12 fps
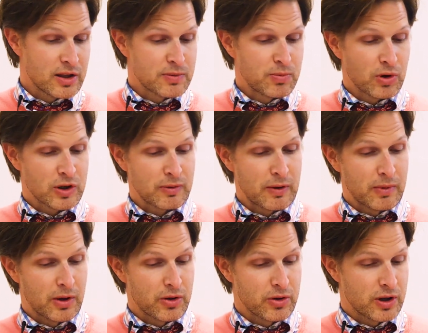this book to my
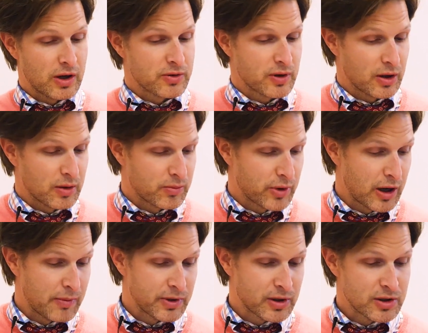mother, Dr. Ellen
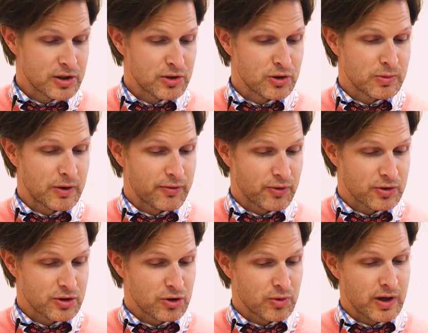Brown, because she was my
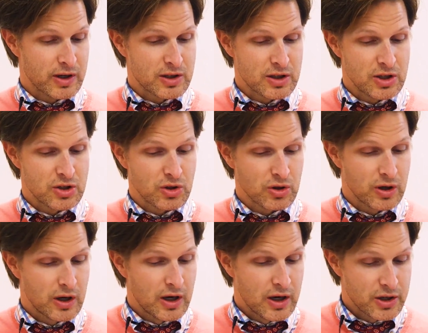first and greatest teacher.
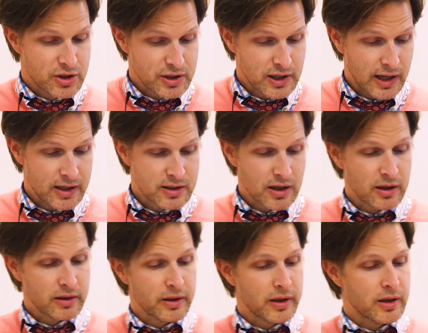She died
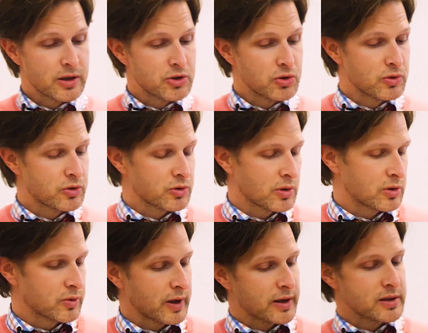suddenly in June
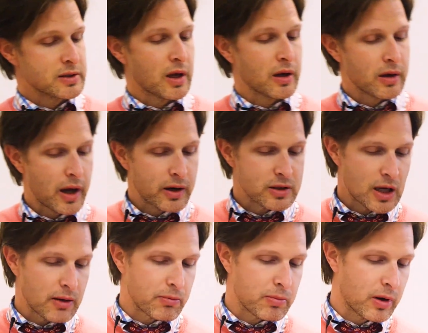2010 in Addis
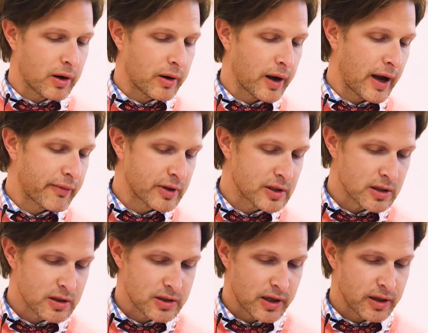Ababa, having seen
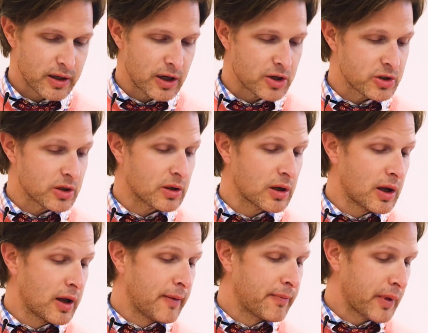this dedication.
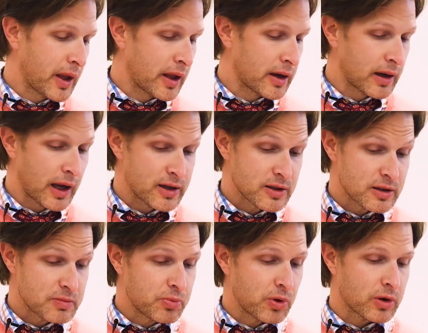And as
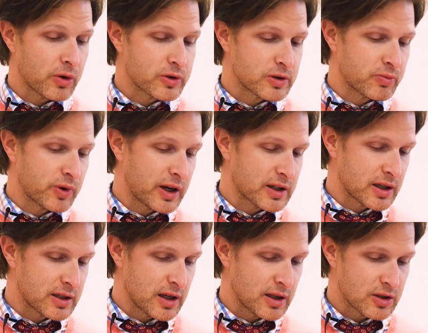this book goes to press, I
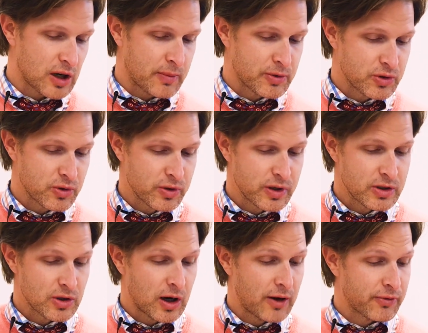take this opportunity
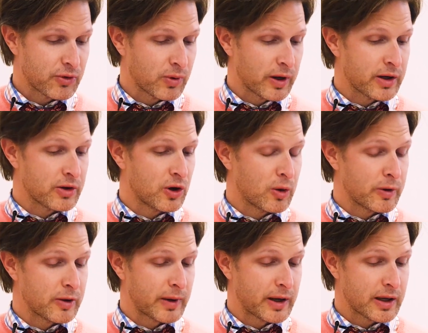to offer what
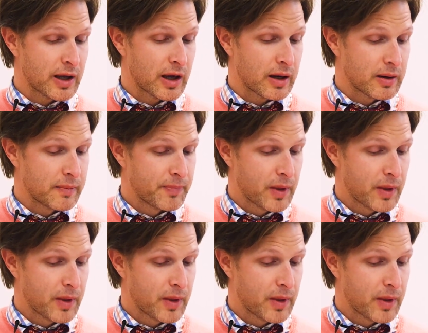encomium I can.